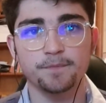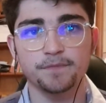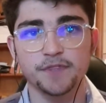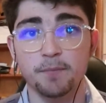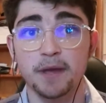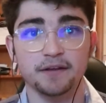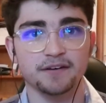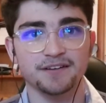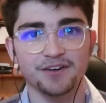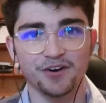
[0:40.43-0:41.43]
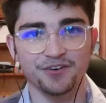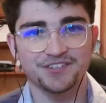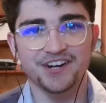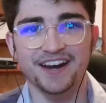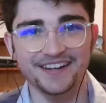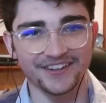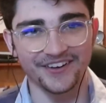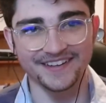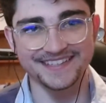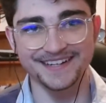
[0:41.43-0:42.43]
the meta of trying to
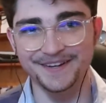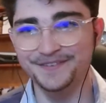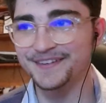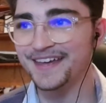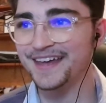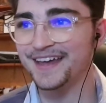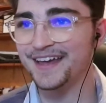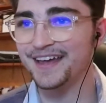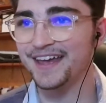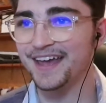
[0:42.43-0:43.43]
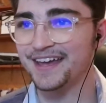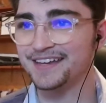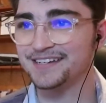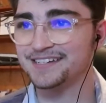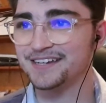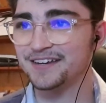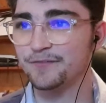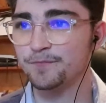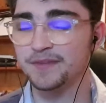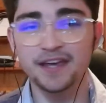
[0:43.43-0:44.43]
learn stuff. And
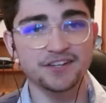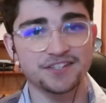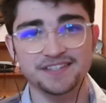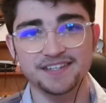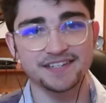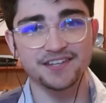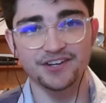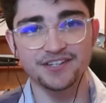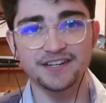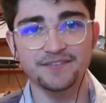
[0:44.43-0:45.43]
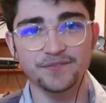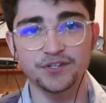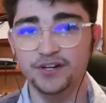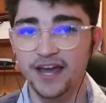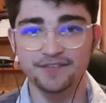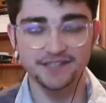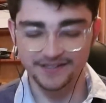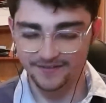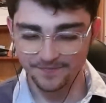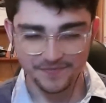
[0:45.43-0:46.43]
yeah, it's just a discussion. You don't have
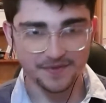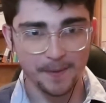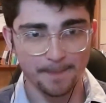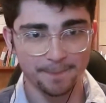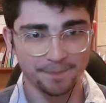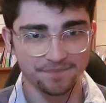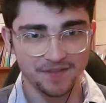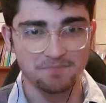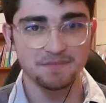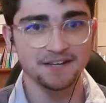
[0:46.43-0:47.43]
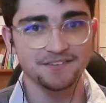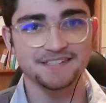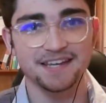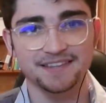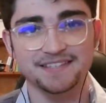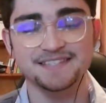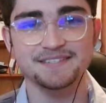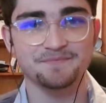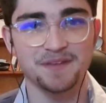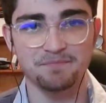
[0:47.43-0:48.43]
to immediately take this
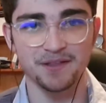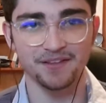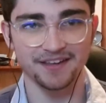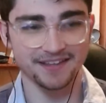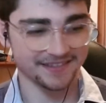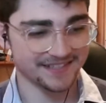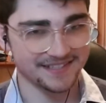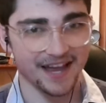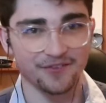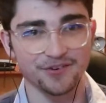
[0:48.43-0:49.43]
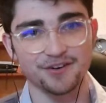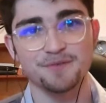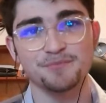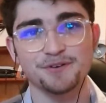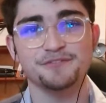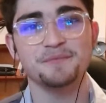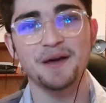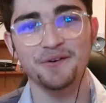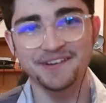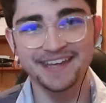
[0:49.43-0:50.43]
and be like, this is how I'm going to improve from now
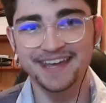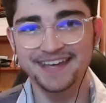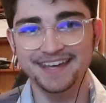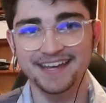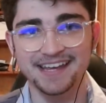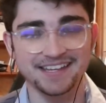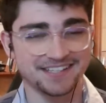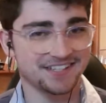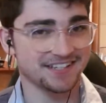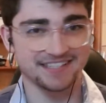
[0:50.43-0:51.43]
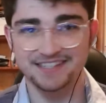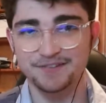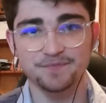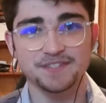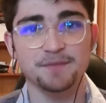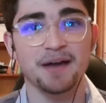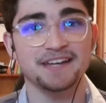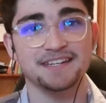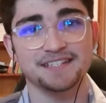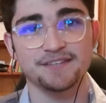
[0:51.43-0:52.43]
on. It's just some
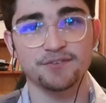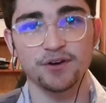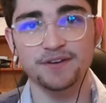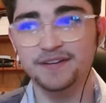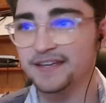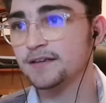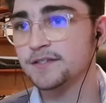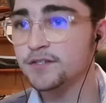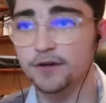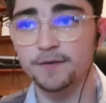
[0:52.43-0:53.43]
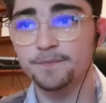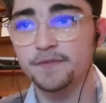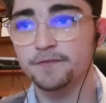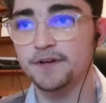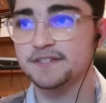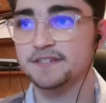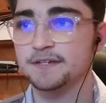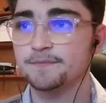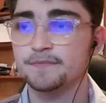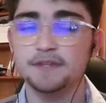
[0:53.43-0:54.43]
ideas I've got. So, firstly,
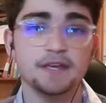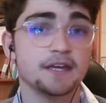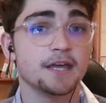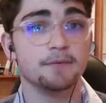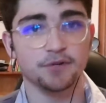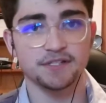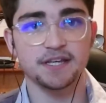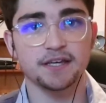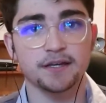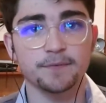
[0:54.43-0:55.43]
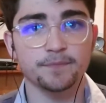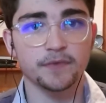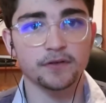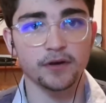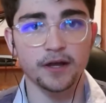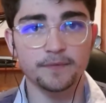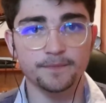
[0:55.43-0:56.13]
in-game note-taking, right?